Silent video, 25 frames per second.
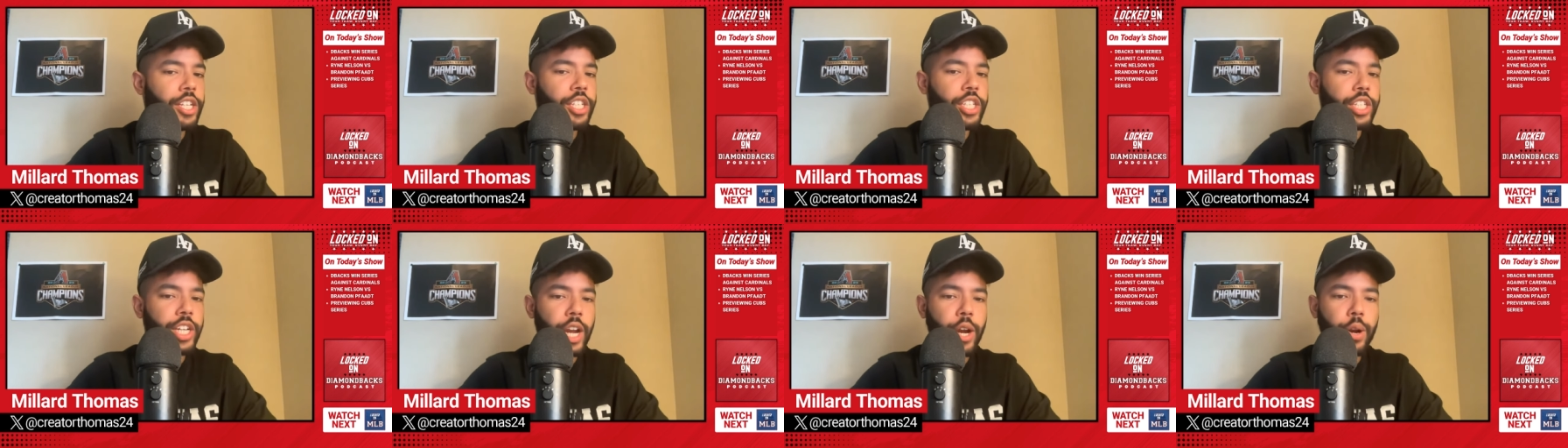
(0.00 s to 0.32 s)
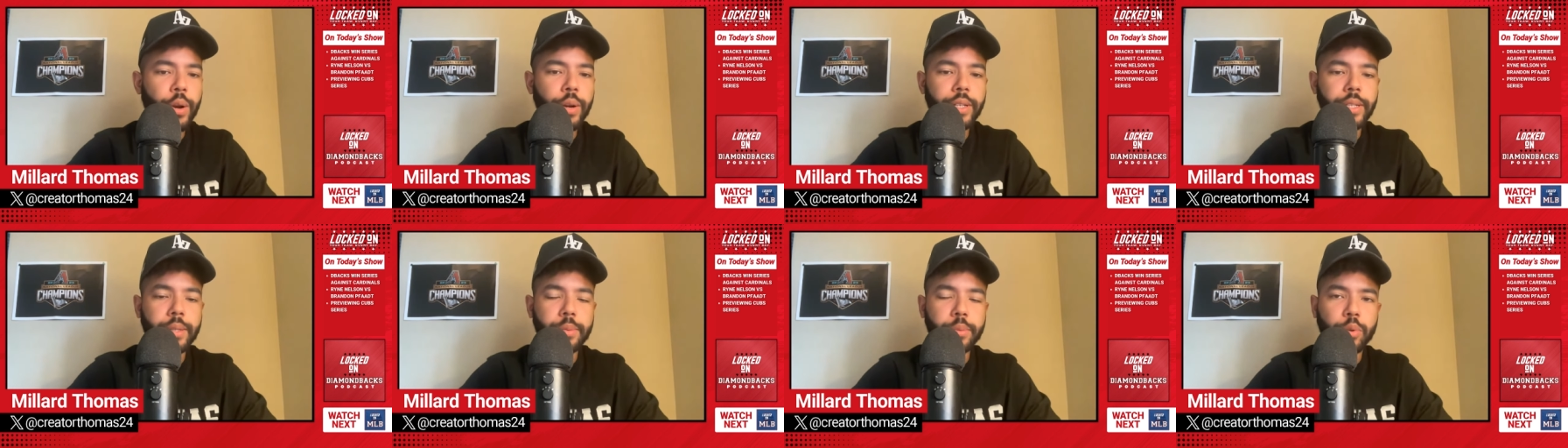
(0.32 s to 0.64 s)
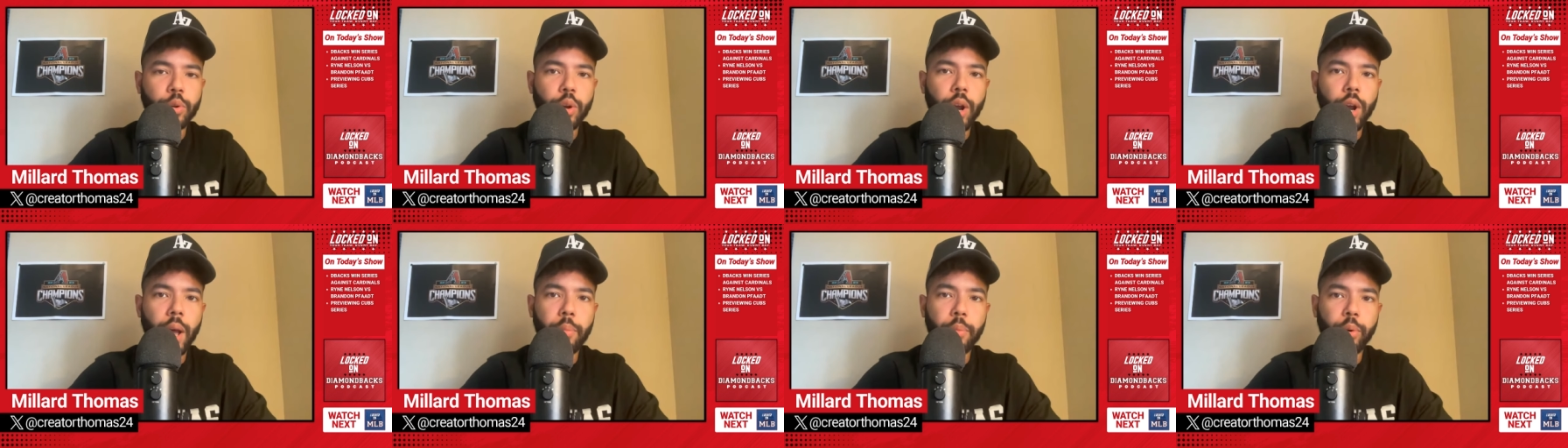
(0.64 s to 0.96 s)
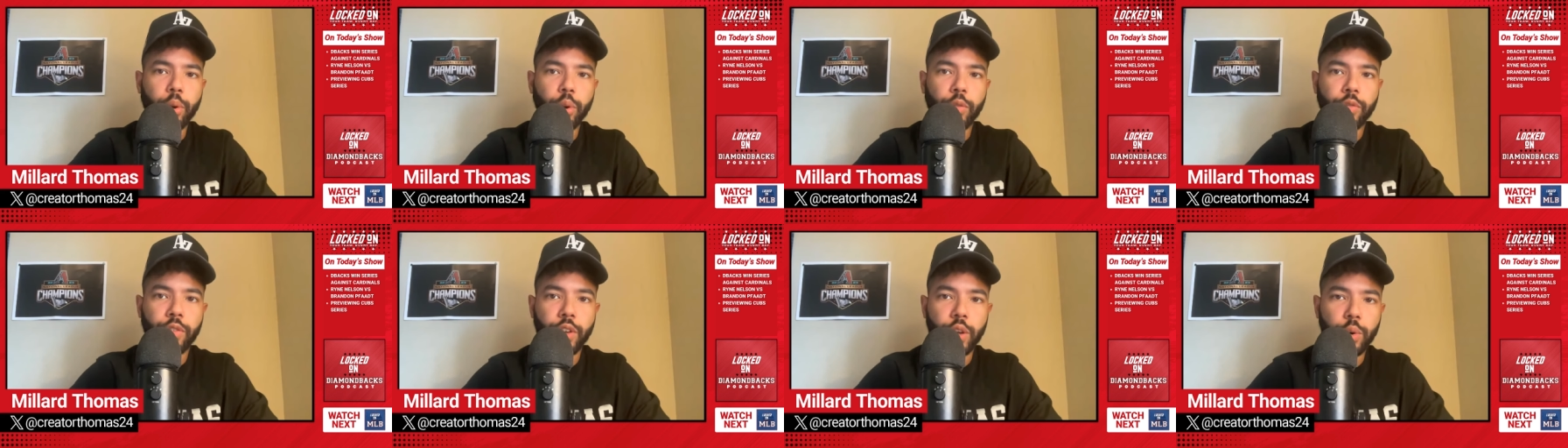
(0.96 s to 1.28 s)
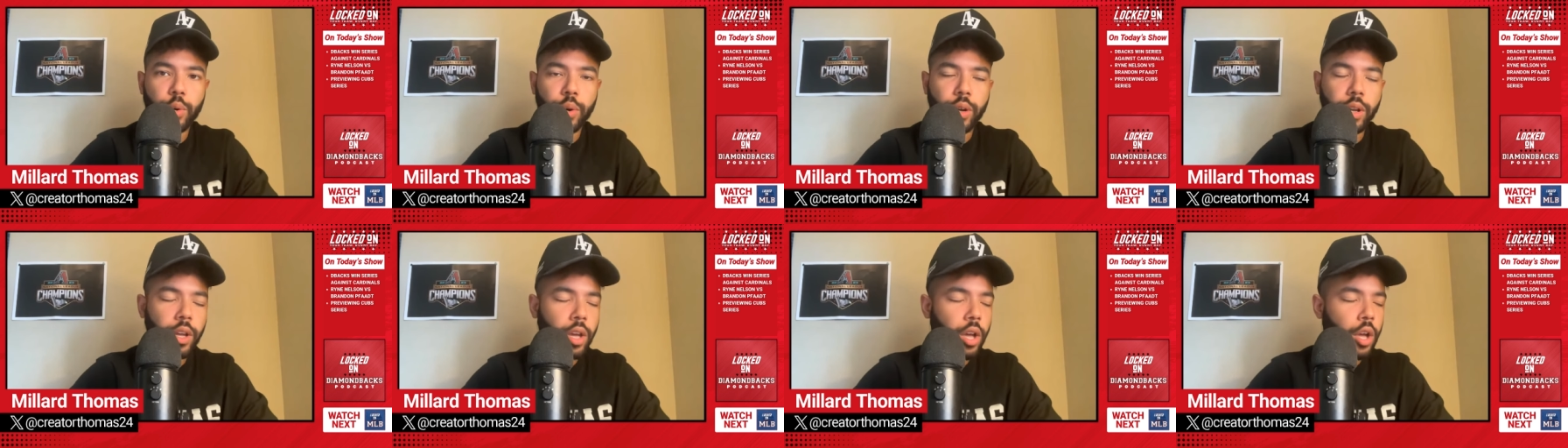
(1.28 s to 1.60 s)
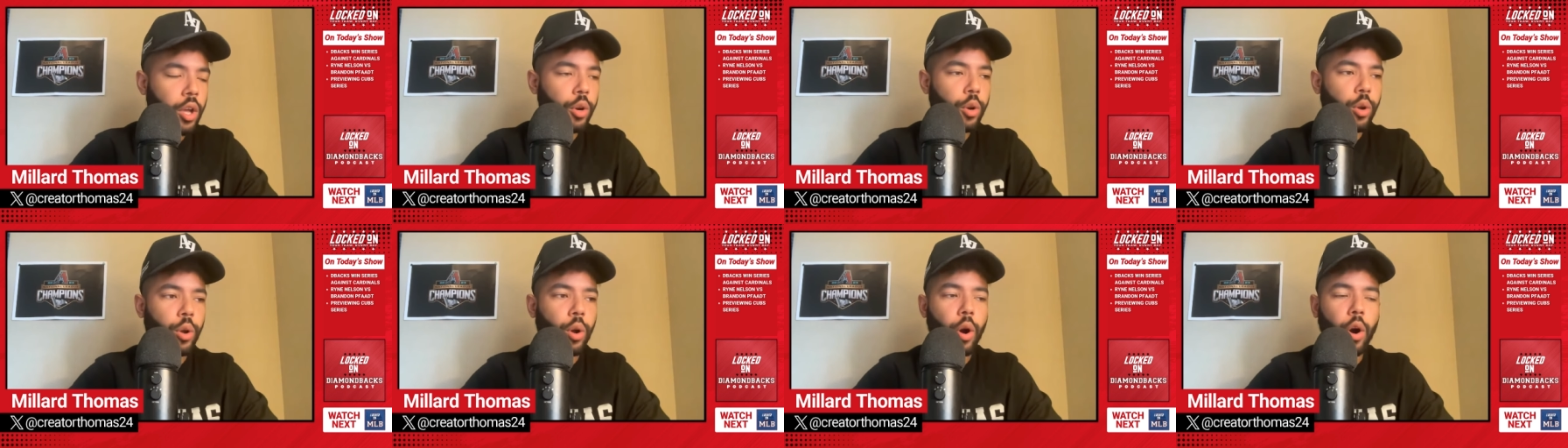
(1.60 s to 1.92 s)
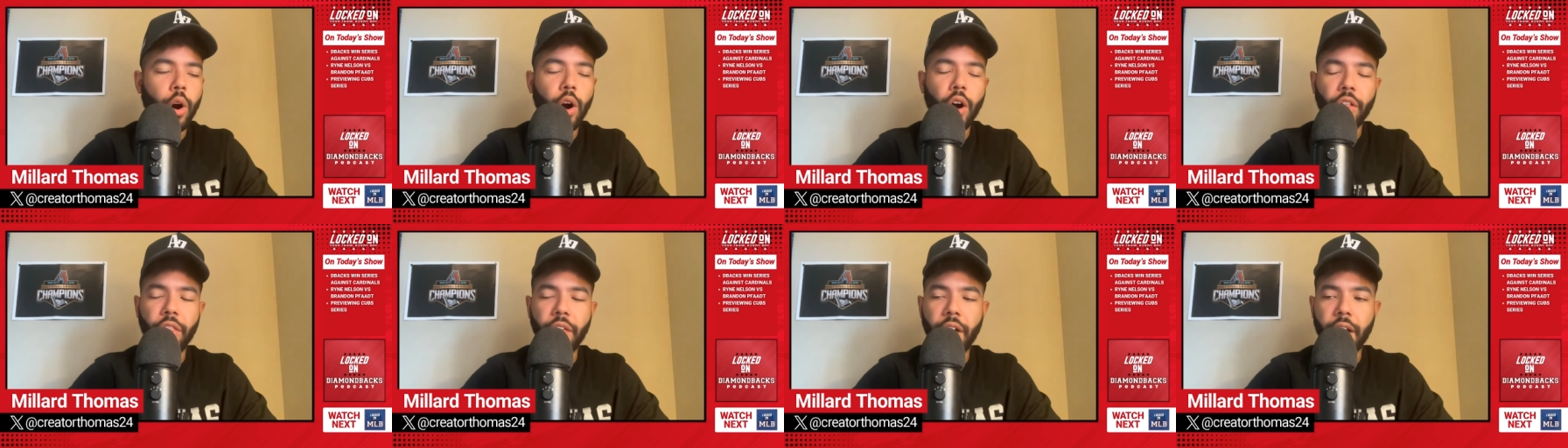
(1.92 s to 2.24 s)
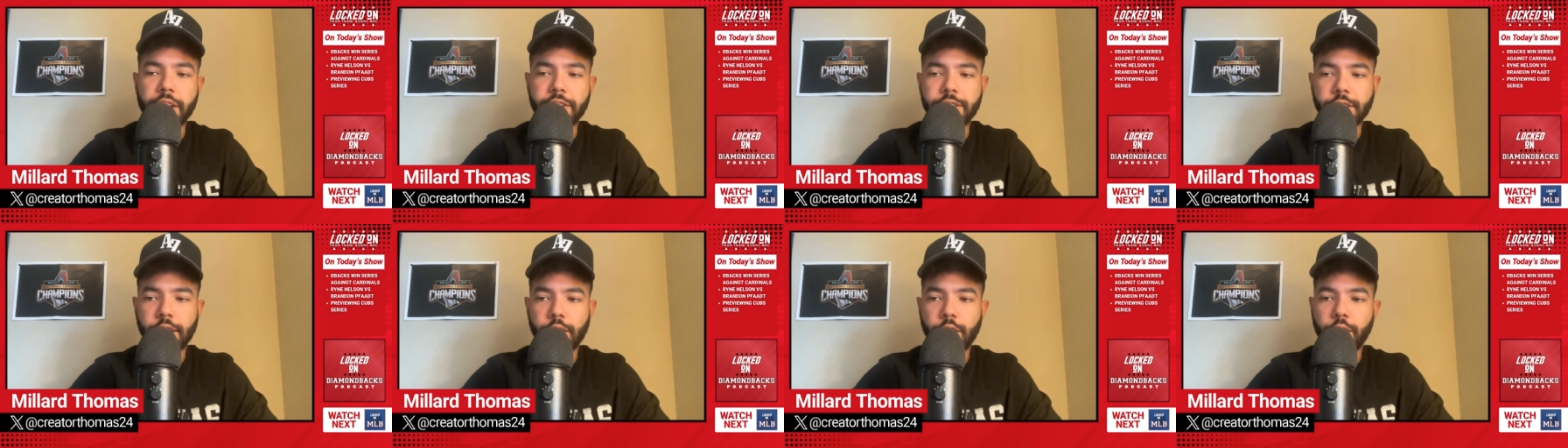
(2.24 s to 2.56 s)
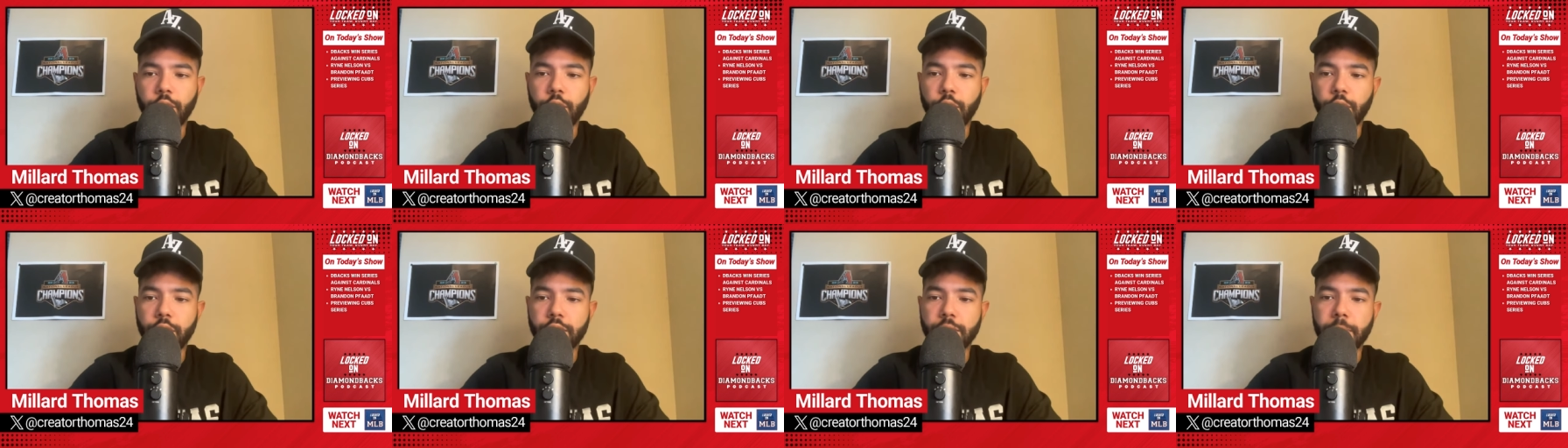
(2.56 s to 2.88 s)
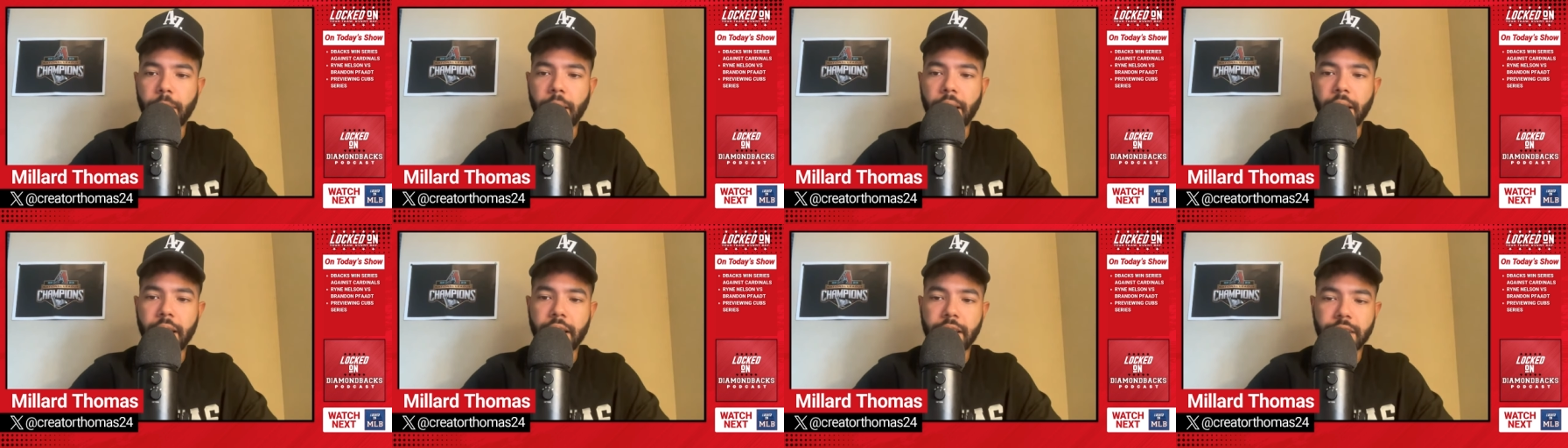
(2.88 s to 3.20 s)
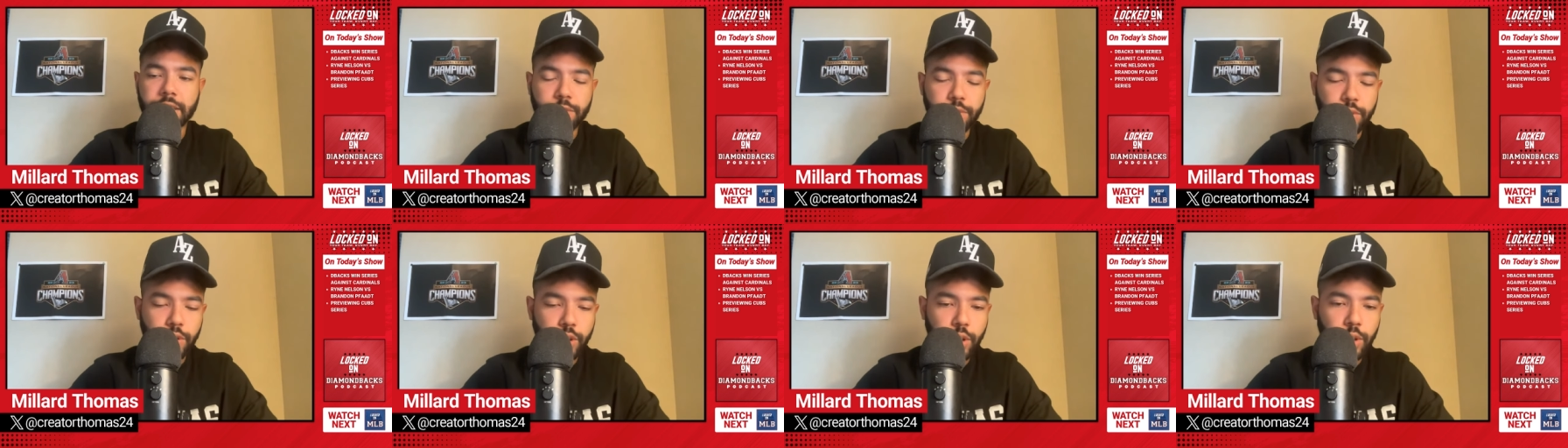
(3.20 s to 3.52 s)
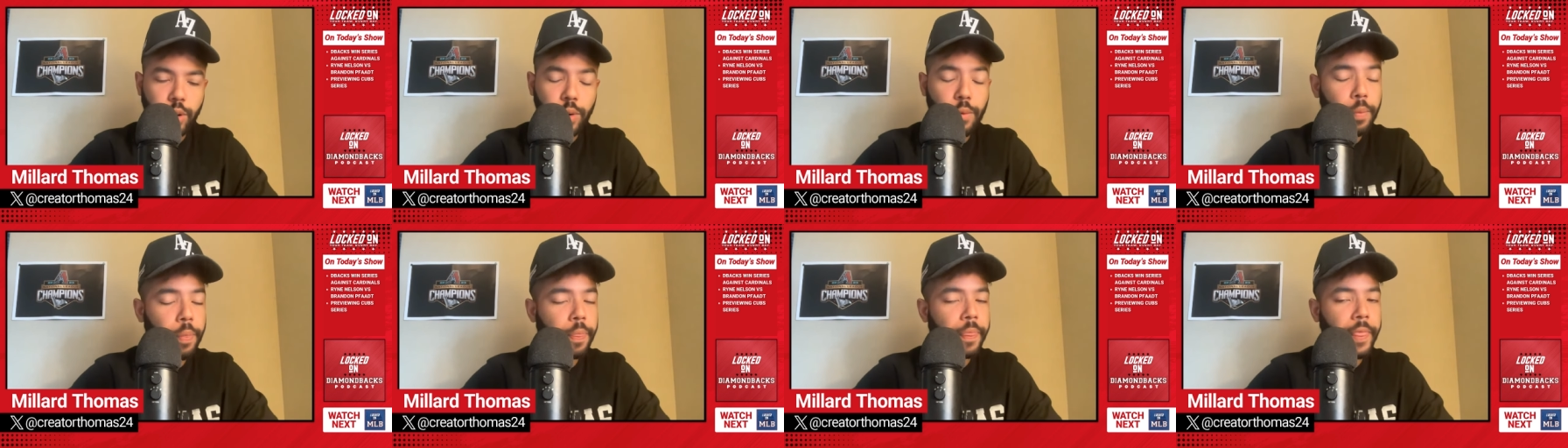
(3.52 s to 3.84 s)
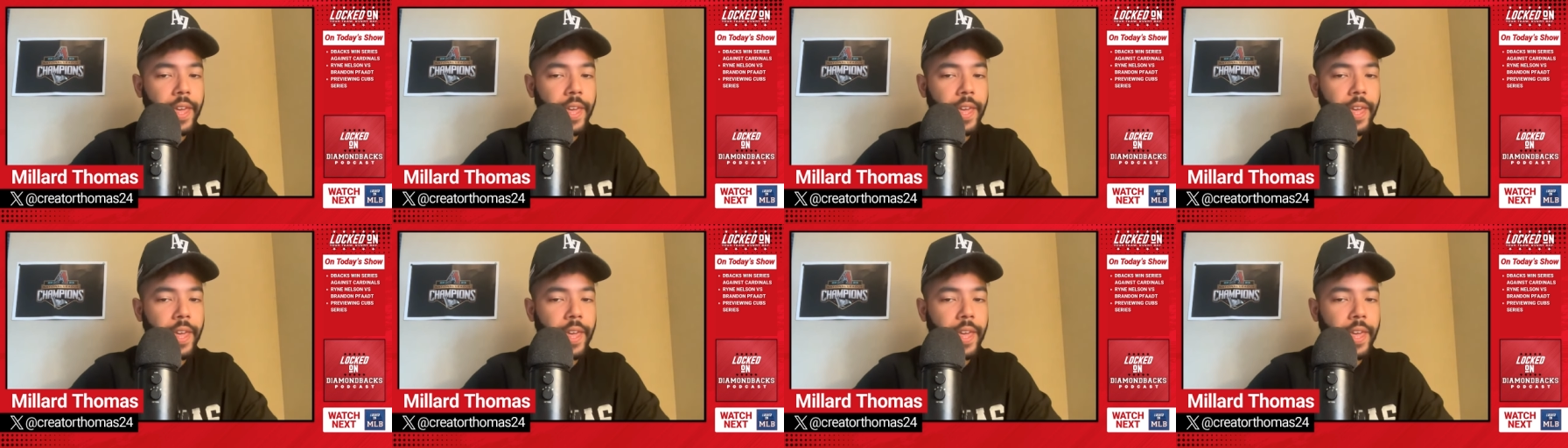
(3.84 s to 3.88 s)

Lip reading: sharing, subscribing, reviewing, doing all that so I could do this podcast for you.